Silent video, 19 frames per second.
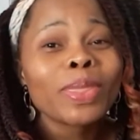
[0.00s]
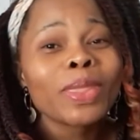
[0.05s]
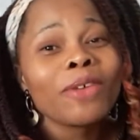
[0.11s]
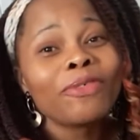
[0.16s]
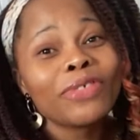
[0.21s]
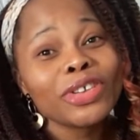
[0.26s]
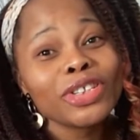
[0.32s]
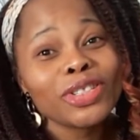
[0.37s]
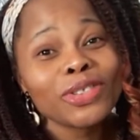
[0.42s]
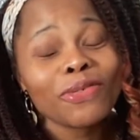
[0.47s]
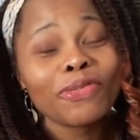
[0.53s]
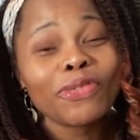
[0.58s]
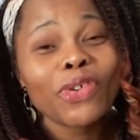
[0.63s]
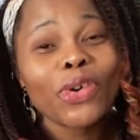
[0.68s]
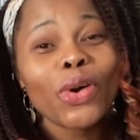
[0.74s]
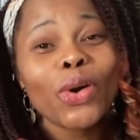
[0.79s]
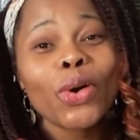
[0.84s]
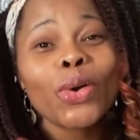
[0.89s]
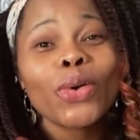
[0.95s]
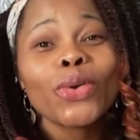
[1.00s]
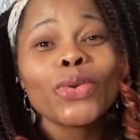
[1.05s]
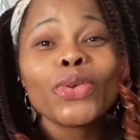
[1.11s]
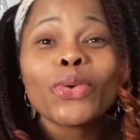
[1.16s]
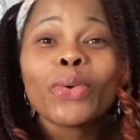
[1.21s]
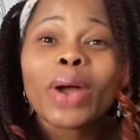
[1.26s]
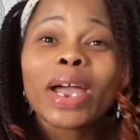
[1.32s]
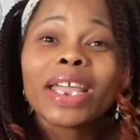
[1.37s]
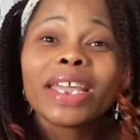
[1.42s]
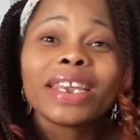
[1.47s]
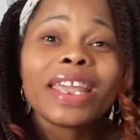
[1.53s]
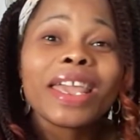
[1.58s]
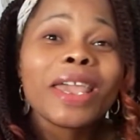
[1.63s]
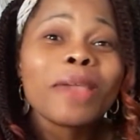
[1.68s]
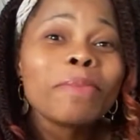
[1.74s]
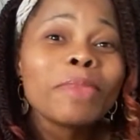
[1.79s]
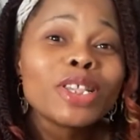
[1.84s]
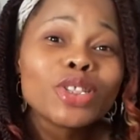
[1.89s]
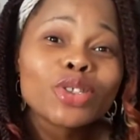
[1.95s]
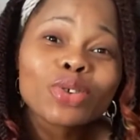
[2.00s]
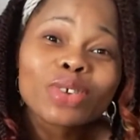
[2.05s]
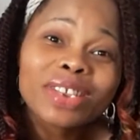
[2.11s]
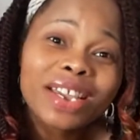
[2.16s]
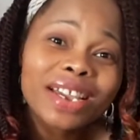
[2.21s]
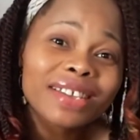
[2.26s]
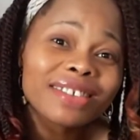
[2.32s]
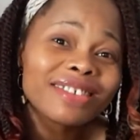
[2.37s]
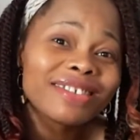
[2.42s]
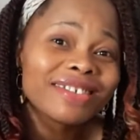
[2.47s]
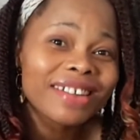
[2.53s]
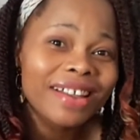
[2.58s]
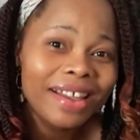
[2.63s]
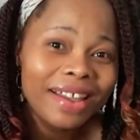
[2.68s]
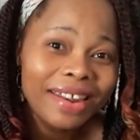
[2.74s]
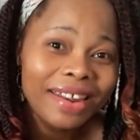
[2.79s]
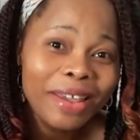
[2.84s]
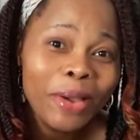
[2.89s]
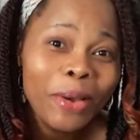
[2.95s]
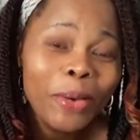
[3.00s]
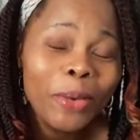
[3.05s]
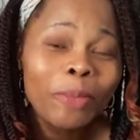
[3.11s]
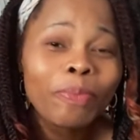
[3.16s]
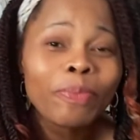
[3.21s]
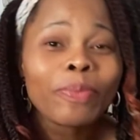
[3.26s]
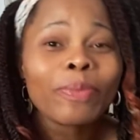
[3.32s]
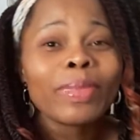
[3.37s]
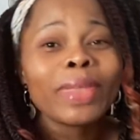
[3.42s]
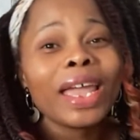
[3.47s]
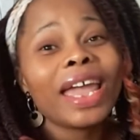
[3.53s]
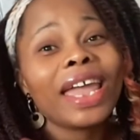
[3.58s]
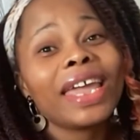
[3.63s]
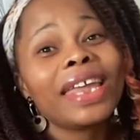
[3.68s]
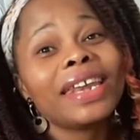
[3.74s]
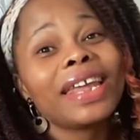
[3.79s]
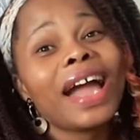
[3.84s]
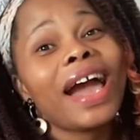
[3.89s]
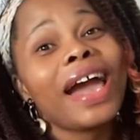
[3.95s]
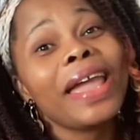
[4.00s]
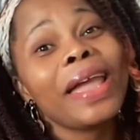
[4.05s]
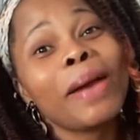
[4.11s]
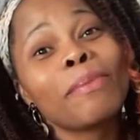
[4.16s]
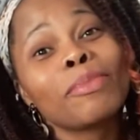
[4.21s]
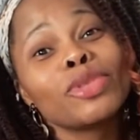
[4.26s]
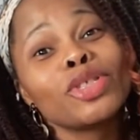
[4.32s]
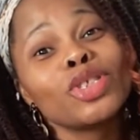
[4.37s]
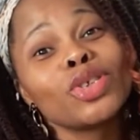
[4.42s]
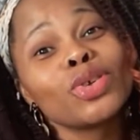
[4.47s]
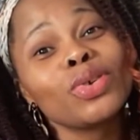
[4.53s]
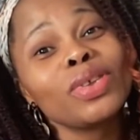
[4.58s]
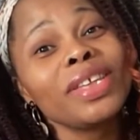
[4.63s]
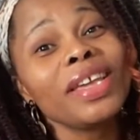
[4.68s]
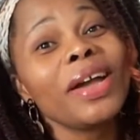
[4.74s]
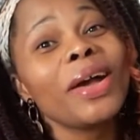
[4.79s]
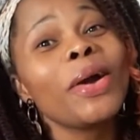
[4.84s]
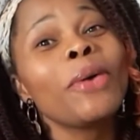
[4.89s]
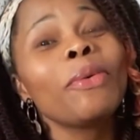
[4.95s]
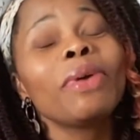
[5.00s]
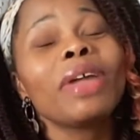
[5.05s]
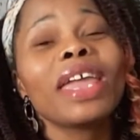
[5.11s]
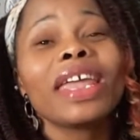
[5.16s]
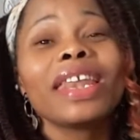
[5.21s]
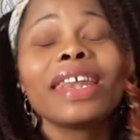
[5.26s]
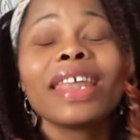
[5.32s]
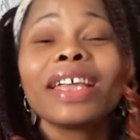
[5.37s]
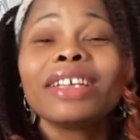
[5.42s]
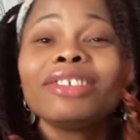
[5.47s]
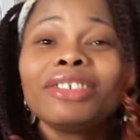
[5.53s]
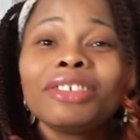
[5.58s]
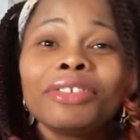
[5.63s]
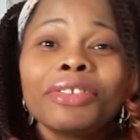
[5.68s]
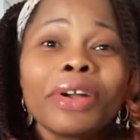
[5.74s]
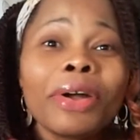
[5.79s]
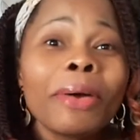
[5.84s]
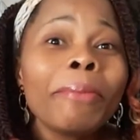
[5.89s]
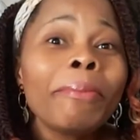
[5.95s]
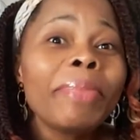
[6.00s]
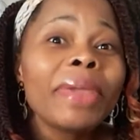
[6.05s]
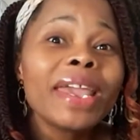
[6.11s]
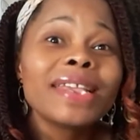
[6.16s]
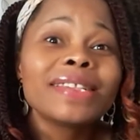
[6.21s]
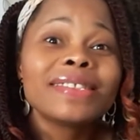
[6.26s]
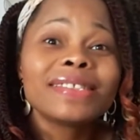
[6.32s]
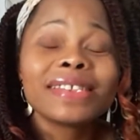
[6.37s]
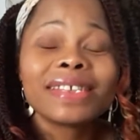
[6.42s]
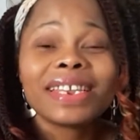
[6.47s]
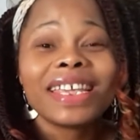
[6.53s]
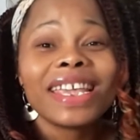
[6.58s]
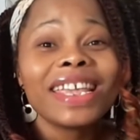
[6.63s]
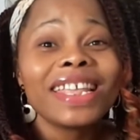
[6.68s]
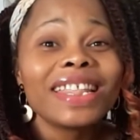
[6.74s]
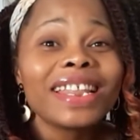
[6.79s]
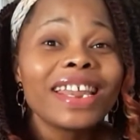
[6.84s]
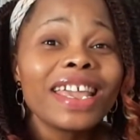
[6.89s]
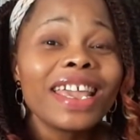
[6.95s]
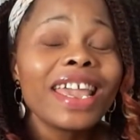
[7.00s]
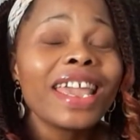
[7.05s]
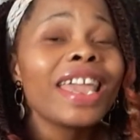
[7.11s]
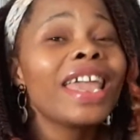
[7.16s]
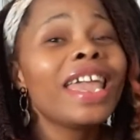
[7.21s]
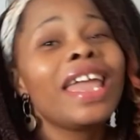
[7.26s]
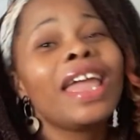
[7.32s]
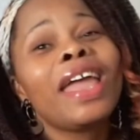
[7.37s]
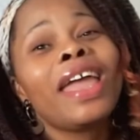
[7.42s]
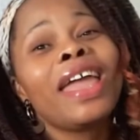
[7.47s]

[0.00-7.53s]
First of all, you are in Thonia's channel, and I am Thonia, a Nigerian based in Italy.